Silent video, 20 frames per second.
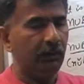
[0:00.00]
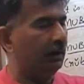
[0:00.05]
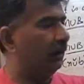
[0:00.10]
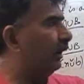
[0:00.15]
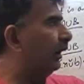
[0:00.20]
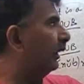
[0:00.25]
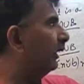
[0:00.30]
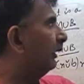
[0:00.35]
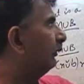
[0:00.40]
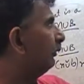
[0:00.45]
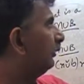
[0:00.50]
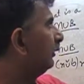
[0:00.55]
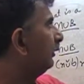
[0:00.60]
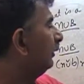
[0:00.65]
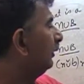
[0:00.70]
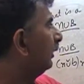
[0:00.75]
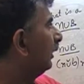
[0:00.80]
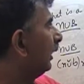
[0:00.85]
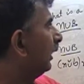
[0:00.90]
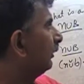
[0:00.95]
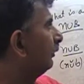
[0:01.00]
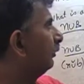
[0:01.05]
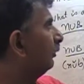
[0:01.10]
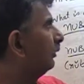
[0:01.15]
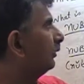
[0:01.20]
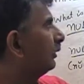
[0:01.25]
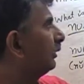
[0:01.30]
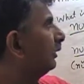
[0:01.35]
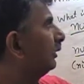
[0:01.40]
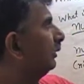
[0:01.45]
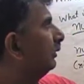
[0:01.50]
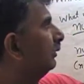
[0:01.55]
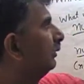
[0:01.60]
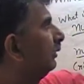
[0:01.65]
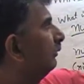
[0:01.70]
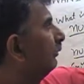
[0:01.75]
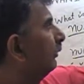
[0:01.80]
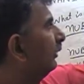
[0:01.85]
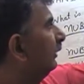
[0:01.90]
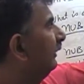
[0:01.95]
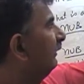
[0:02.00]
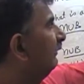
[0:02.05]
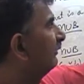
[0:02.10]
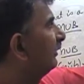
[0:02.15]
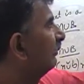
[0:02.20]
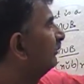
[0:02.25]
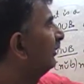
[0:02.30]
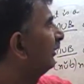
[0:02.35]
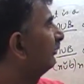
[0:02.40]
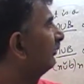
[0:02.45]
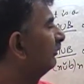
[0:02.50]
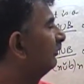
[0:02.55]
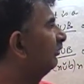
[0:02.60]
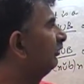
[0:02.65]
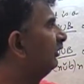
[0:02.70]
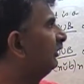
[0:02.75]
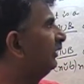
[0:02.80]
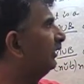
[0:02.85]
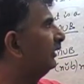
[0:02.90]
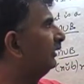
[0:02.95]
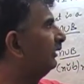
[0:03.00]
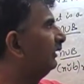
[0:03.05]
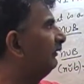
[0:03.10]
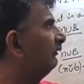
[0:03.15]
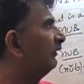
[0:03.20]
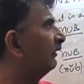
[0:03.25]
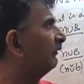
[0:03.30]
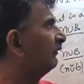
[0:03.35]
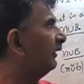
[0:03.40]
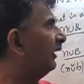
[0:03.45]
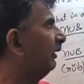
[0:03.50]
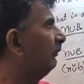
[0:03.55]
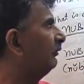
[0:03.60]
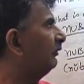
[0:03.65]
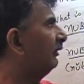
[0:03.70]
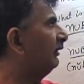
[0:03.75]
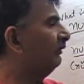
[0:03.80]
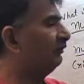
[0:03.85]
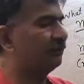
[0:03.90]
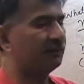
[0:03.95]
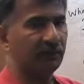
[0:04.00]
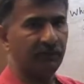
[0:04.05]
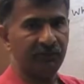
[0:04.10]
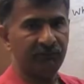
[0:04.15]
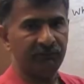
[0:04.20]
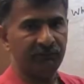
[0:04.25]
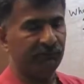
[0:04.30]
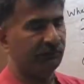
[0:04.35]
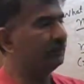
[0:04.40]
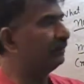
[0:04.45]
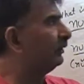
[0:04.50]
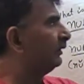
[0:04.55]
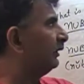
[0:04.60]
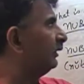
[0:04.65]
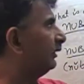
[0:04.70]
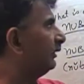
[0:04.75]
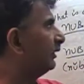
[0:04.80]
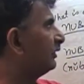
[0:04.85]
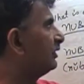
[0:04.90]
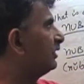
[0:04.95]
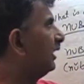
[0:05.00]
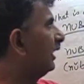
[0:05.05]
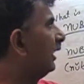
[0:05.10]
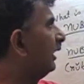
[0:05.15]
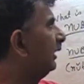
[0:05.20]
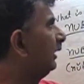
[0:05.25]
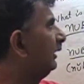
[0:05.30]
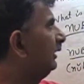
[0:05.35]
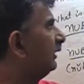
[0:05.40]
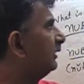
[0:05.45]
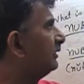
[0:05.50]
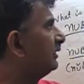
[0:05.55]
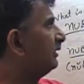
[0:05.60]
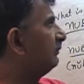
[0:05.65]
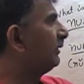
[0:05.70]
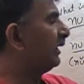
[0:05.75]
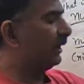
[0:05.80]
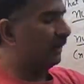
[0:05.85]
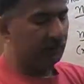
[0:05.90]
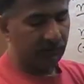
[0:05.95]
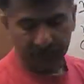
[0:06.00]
I would I tutor for these subjects which you see there, these exams, these tests, the GRE, the GMAT,